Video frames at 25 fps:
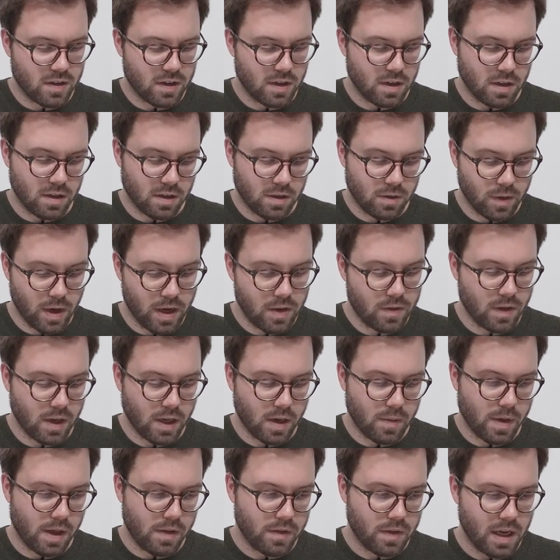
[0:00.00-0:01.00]
And the great thing
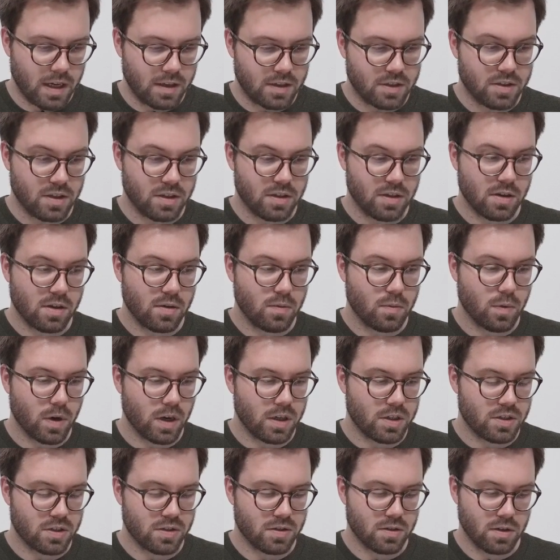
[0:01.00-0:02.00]
about that is that you can
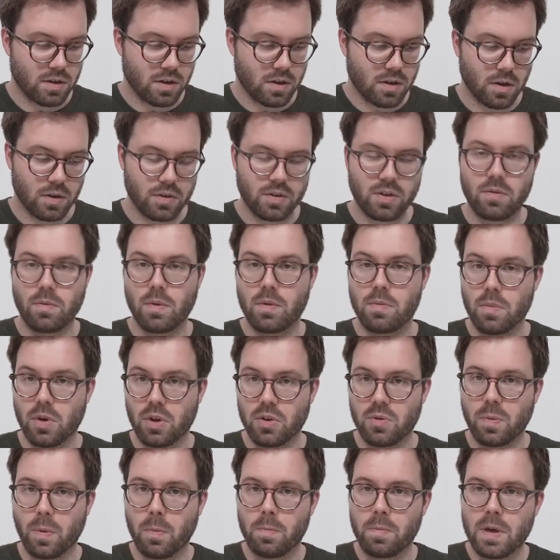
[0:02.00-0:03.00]
watch the content with
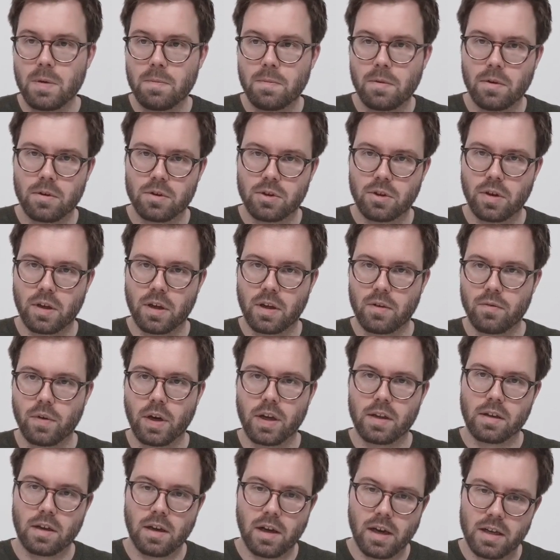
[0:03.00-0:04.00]
multiple people. So you can
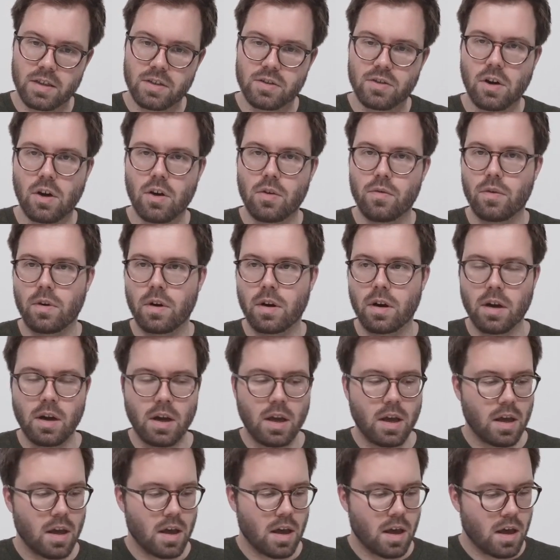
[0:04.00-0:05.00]
invite clients over,
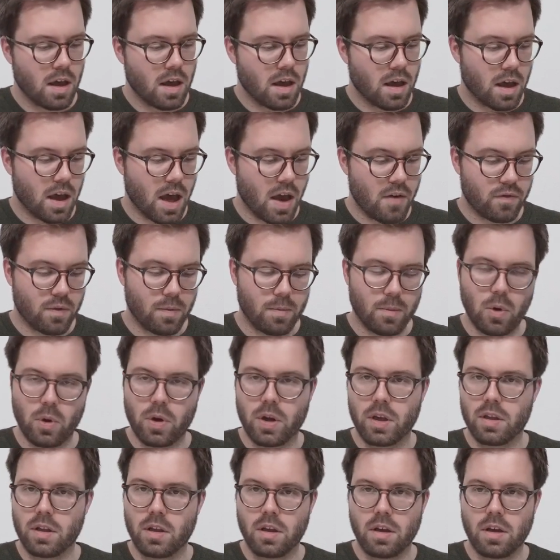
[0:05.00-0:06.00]
have them
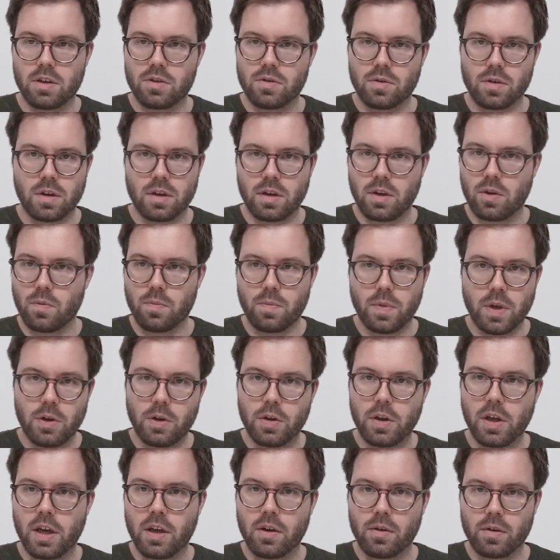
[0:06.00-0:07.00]
look at a sort of new
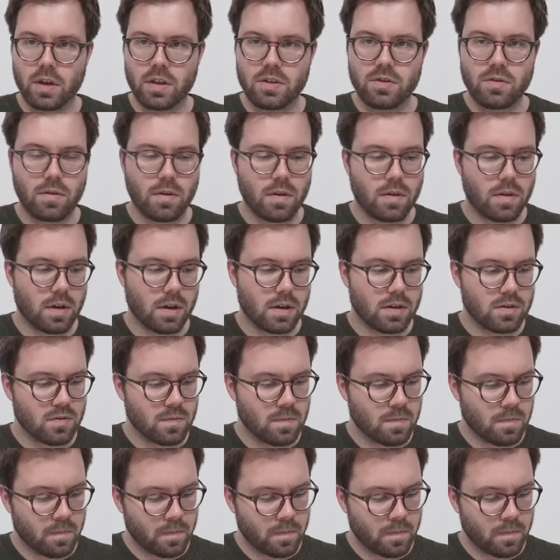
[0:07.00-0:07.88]
building or that sort of things.